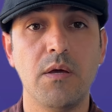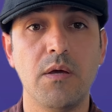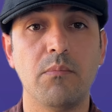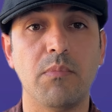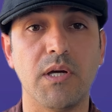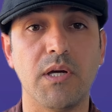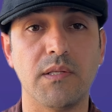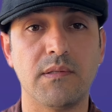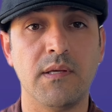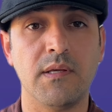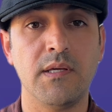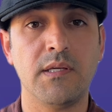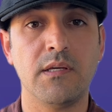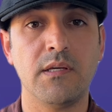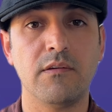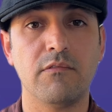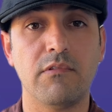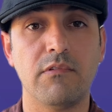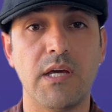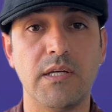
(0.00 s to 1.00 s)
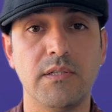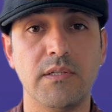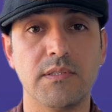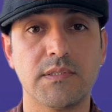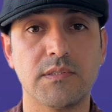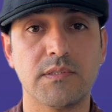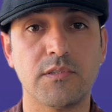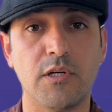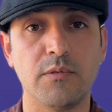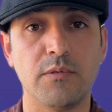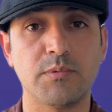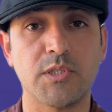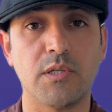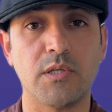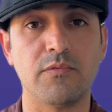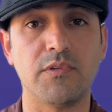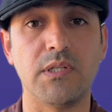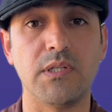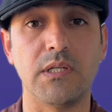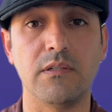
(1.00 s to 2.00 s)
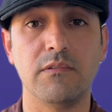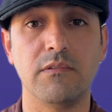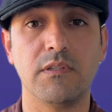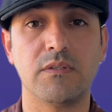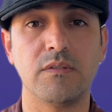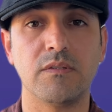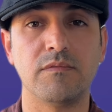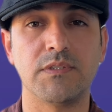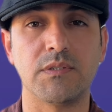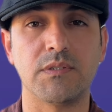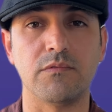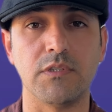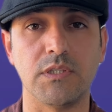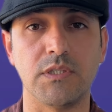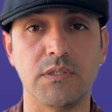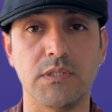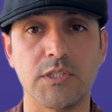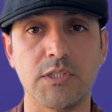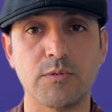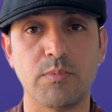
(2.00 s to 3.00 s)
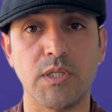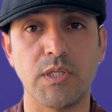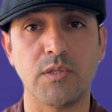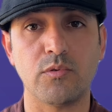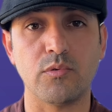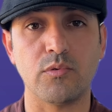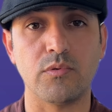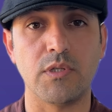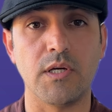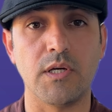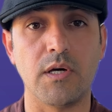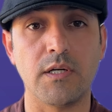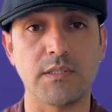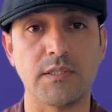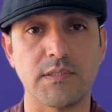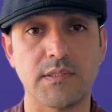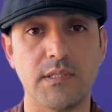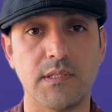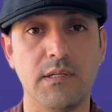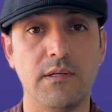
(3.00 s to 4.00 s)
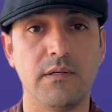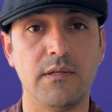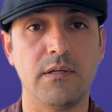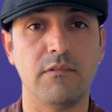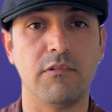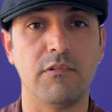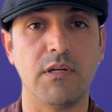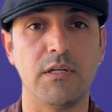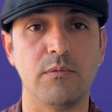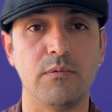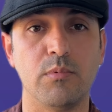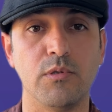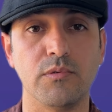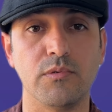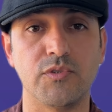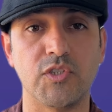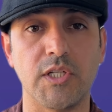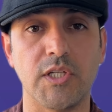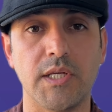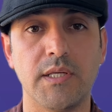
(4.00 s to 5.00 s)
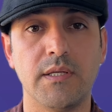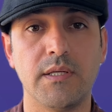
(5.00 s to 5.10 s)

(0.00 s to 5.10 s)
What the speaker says: by taking various types of derivatives with respect to the auxiliary variable j.